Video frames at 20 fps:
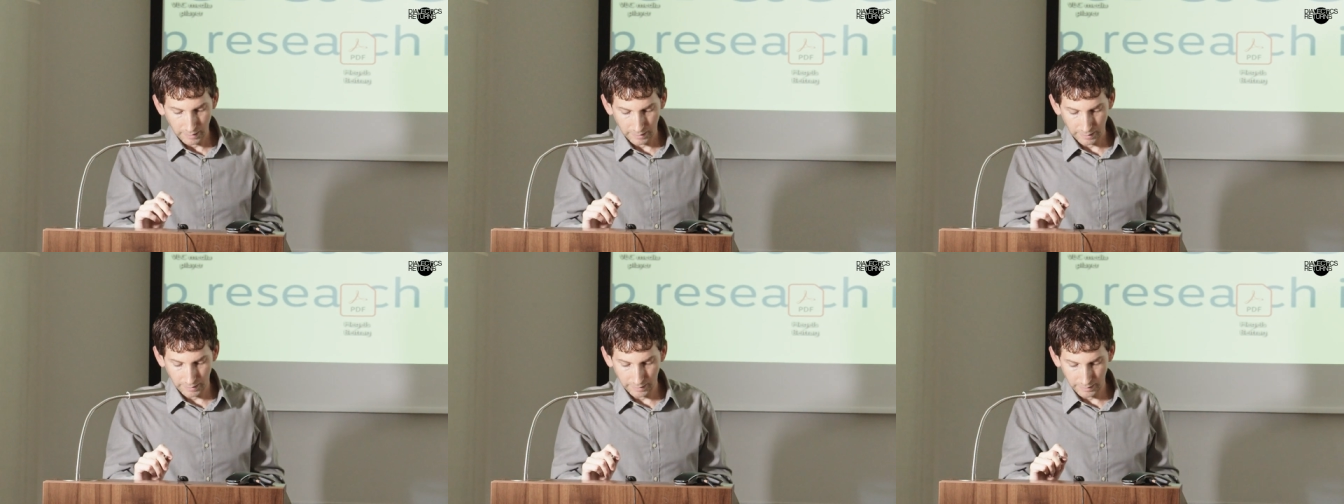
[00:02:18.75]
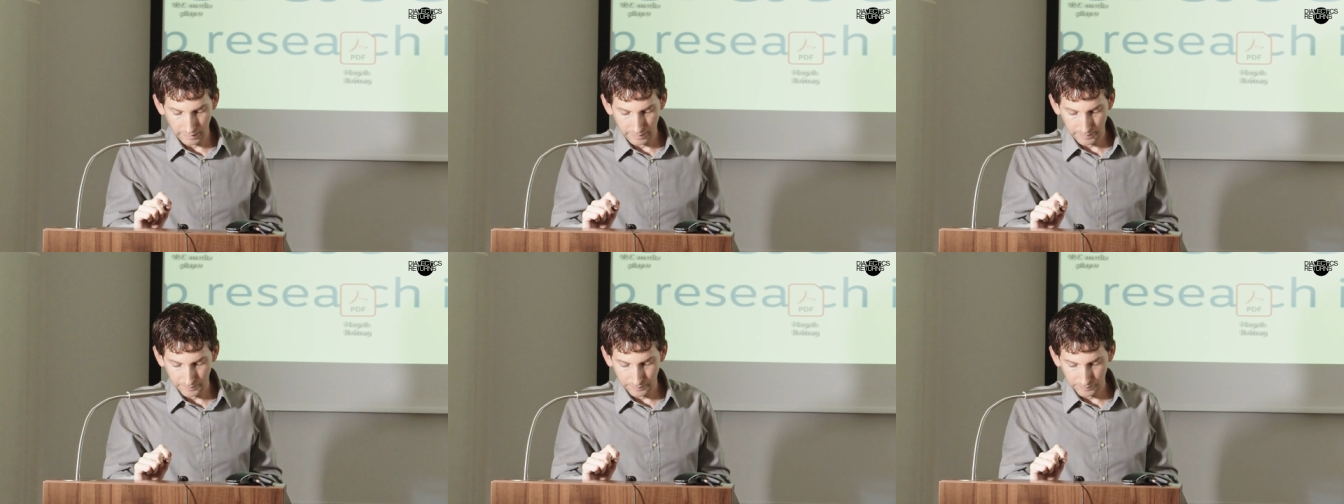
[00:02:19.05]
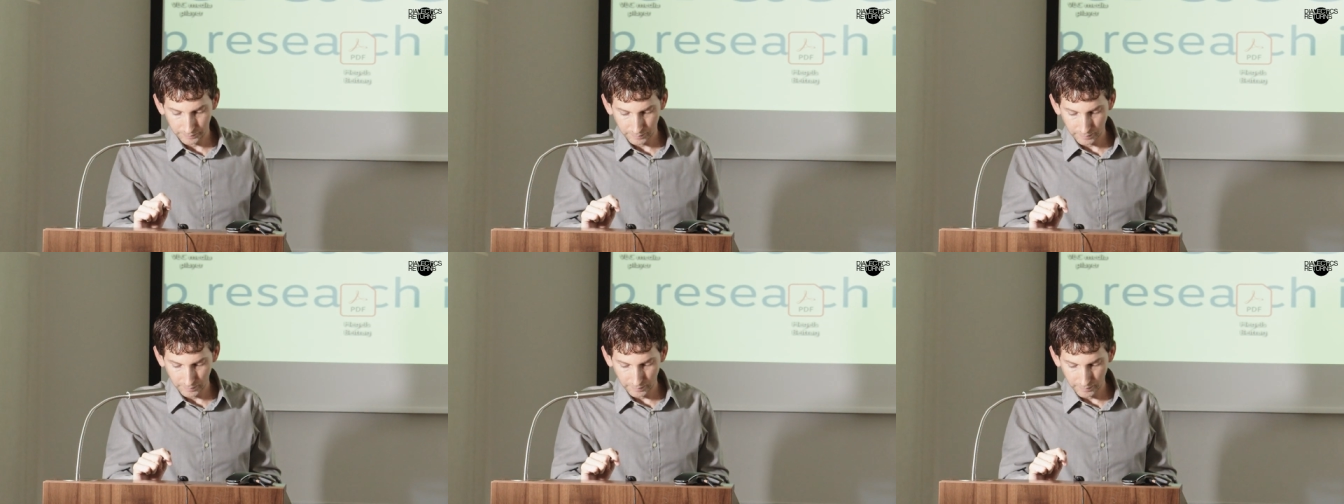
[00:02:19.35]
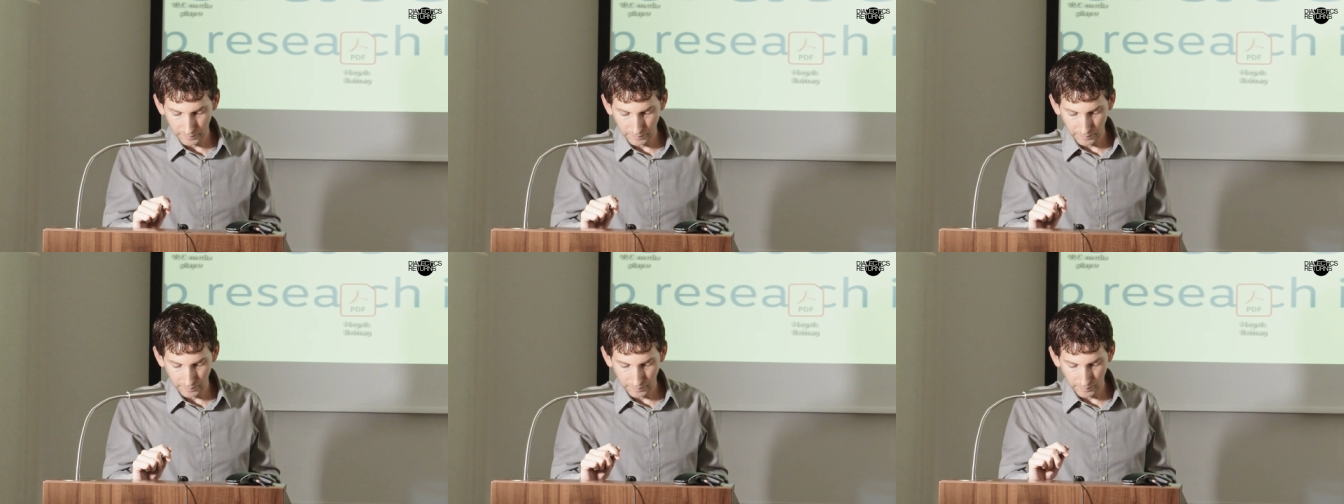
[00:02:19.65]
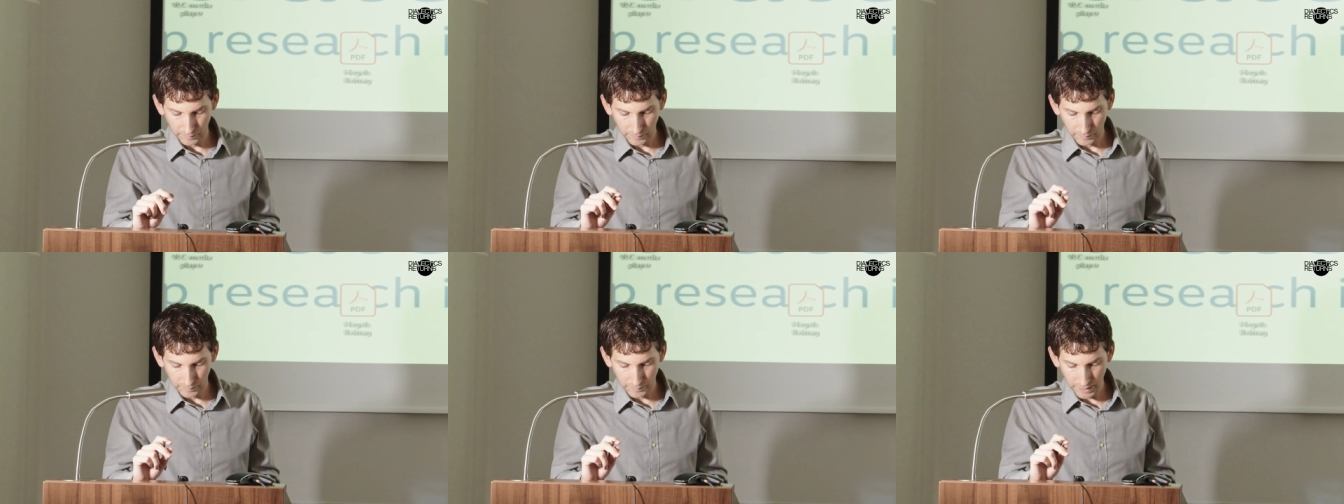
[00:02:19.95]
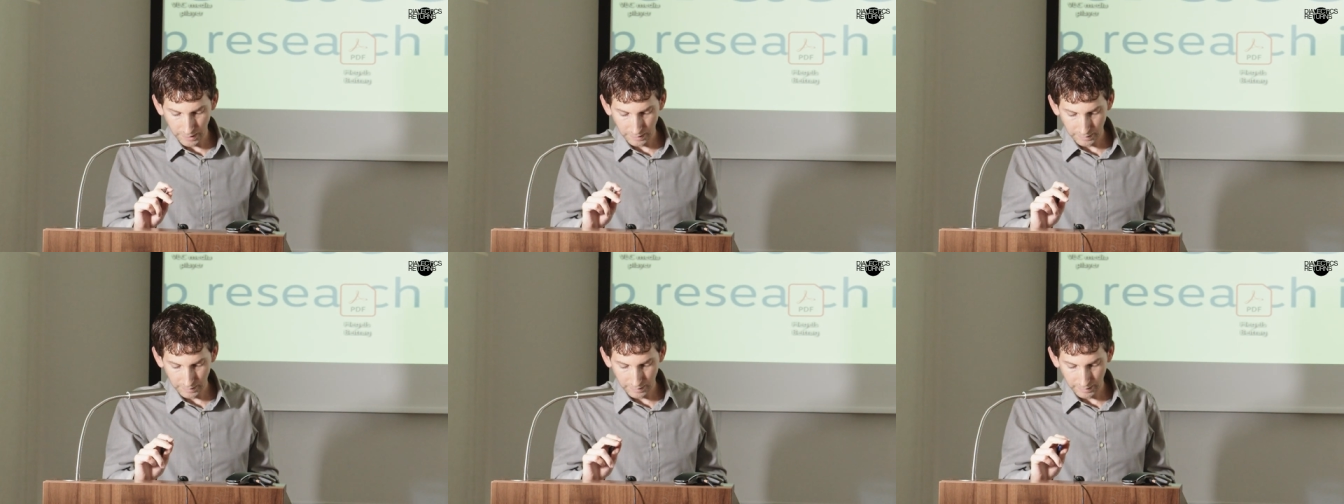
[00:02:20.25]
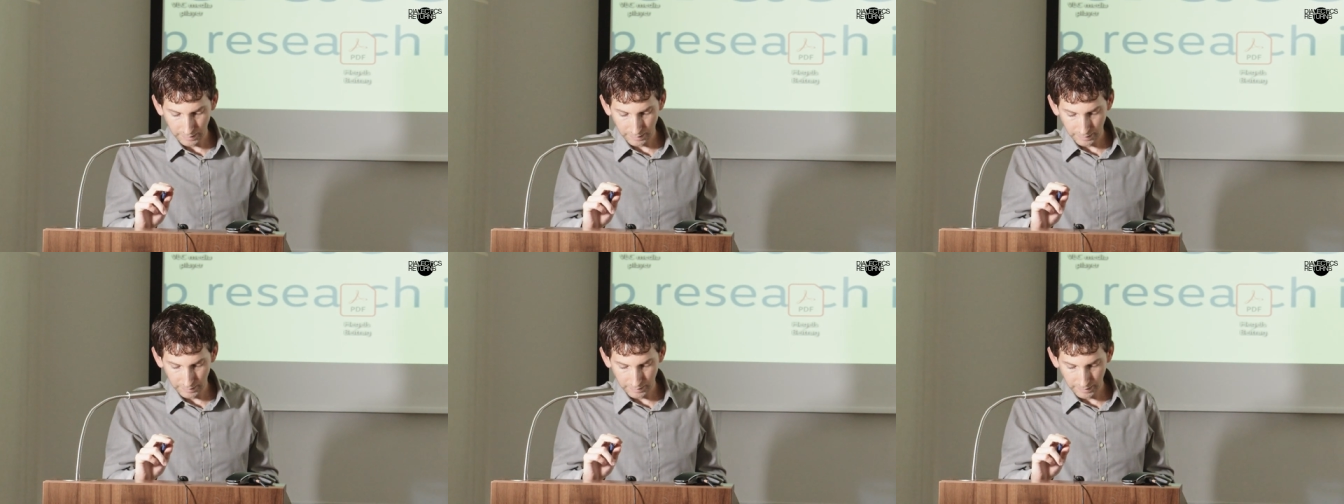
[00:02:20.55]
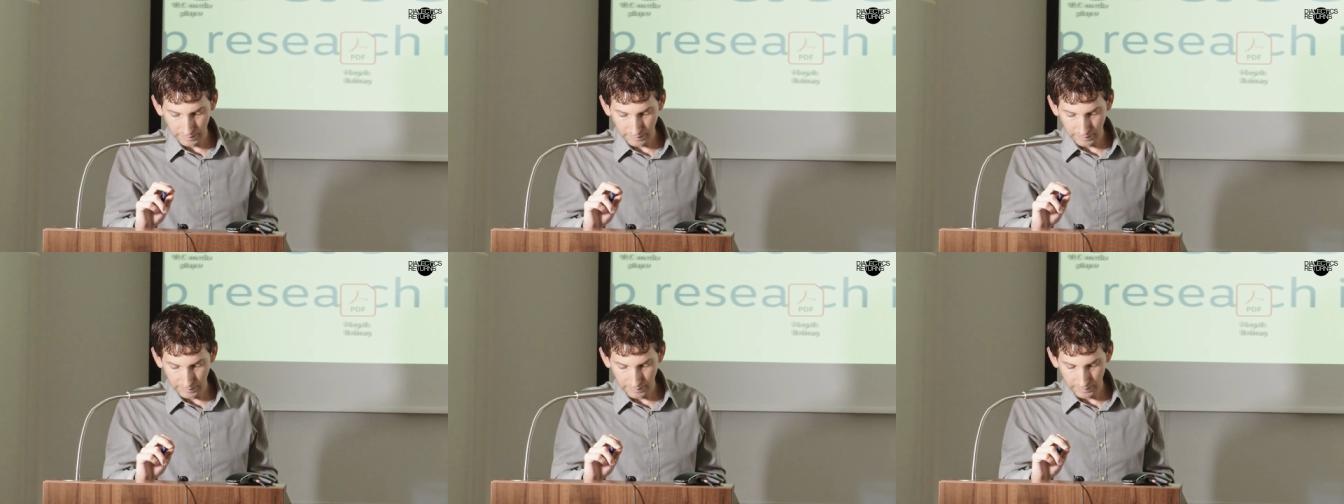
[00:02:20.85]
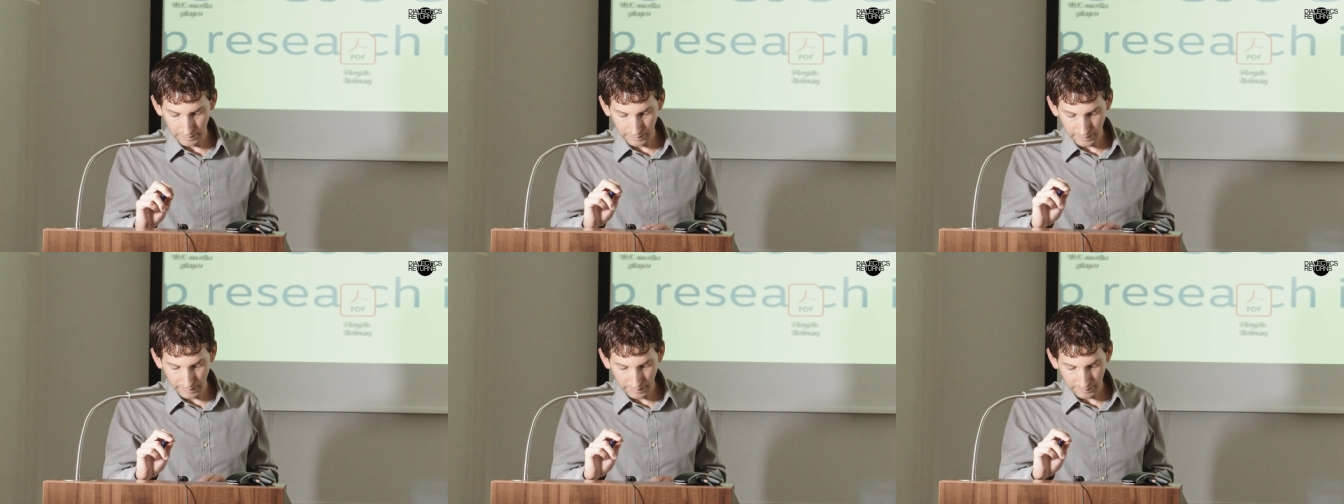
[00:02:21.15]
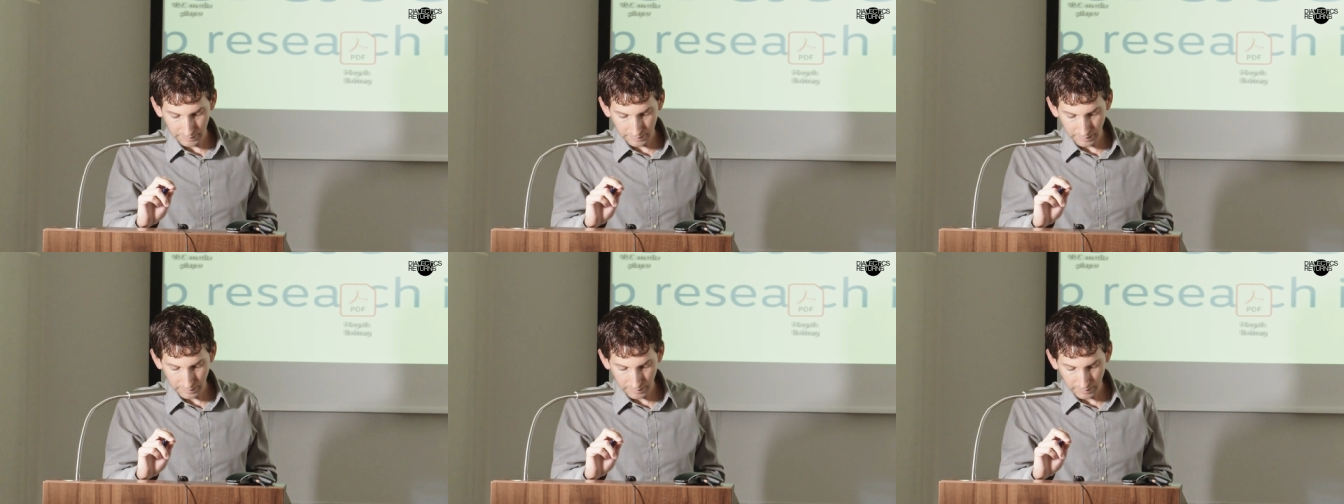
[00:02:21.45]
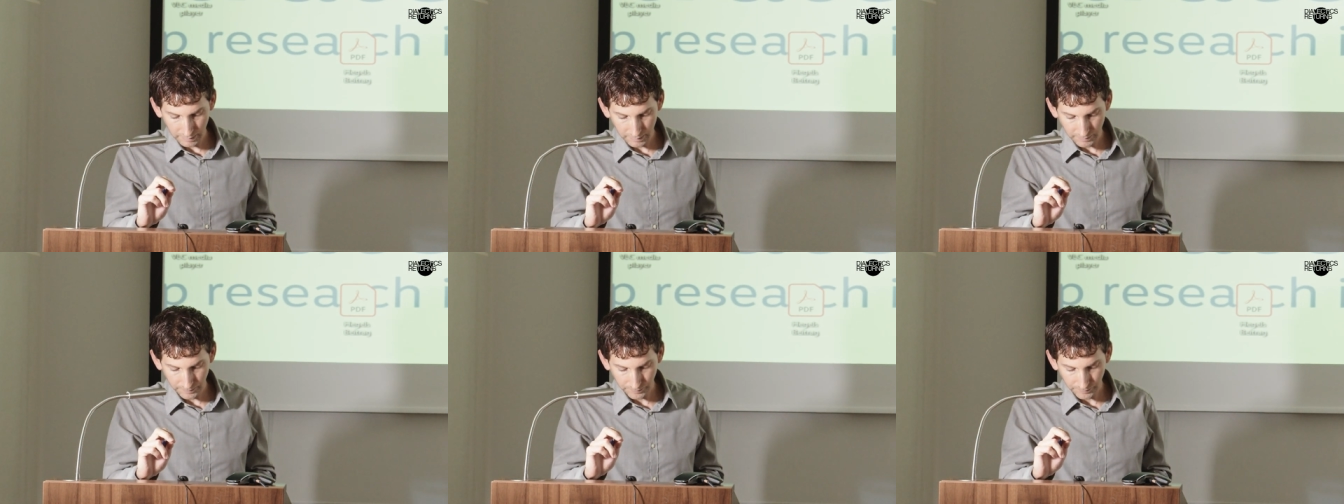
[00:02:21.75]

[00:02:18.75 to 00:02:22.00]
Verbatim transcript: Uh, but uh, I think